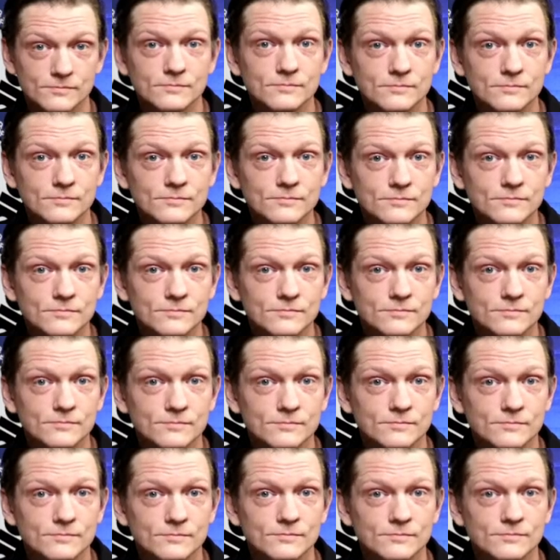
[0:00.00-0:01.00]

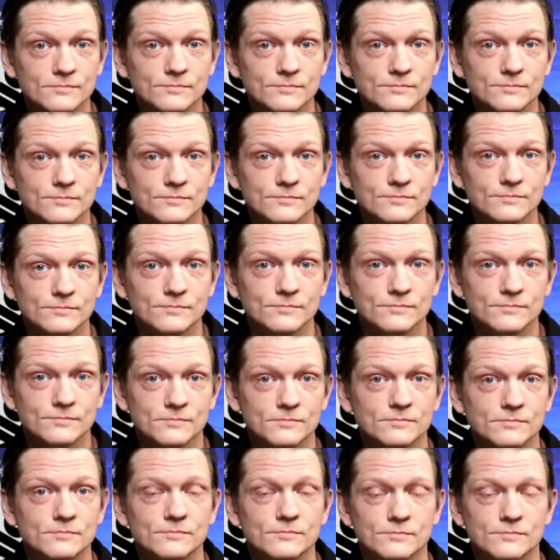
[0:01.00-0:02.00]

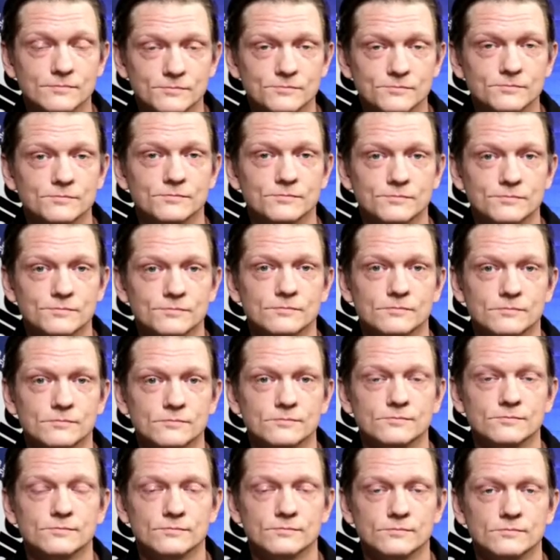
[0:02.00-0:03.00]

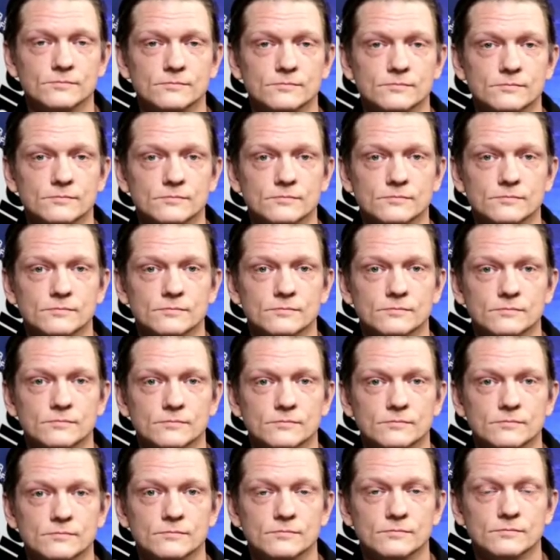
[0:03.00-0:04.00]

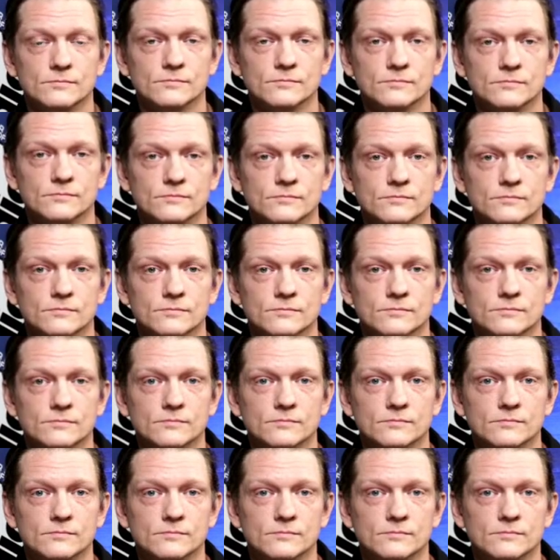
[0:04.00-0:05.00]

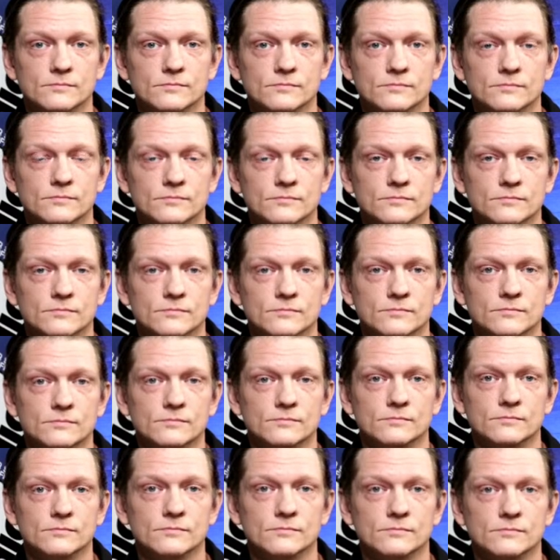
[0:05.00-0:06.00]

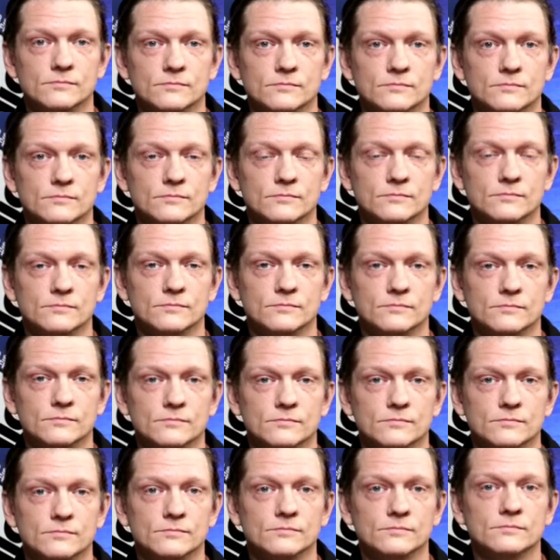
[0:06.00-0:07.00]

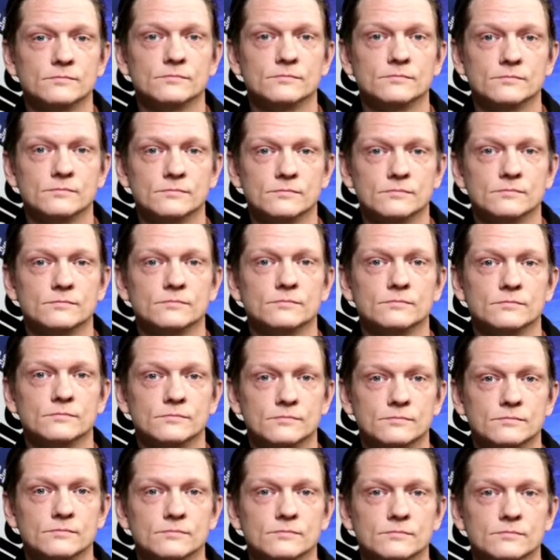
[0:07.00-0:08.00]
(silent)